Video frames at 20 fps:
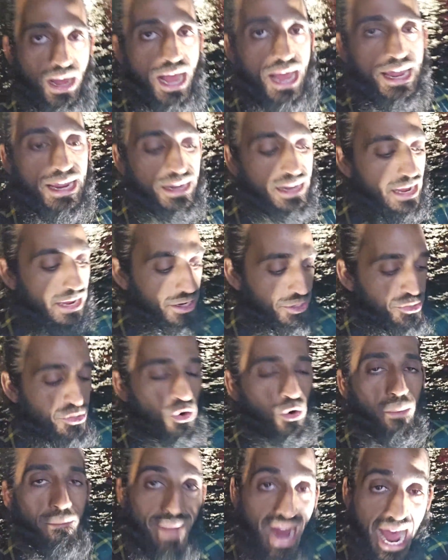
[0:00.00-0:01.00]
right?
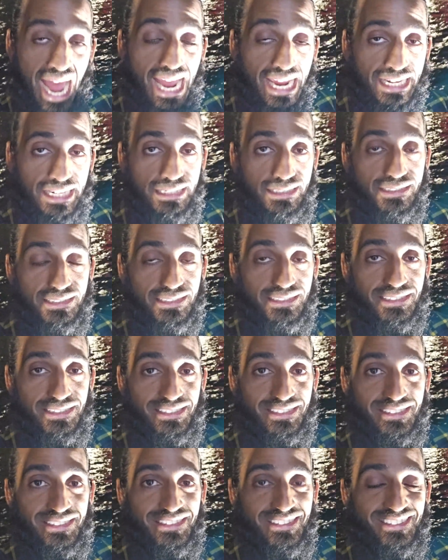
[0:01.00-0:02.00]
Your mind
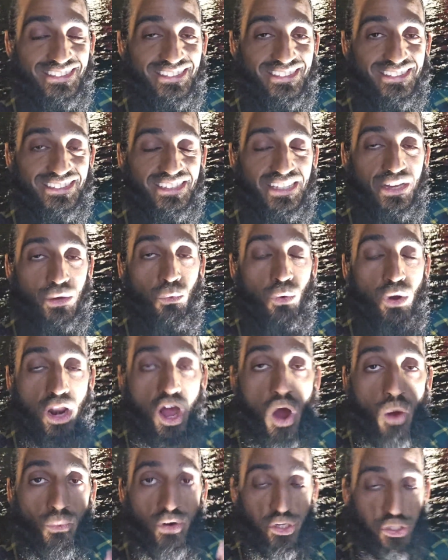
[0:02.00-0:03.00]
will
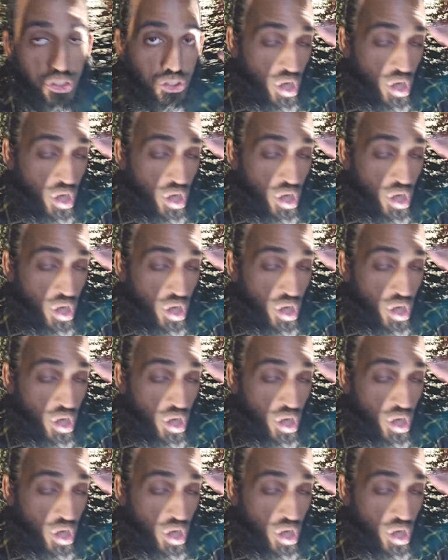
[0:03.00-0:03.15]
always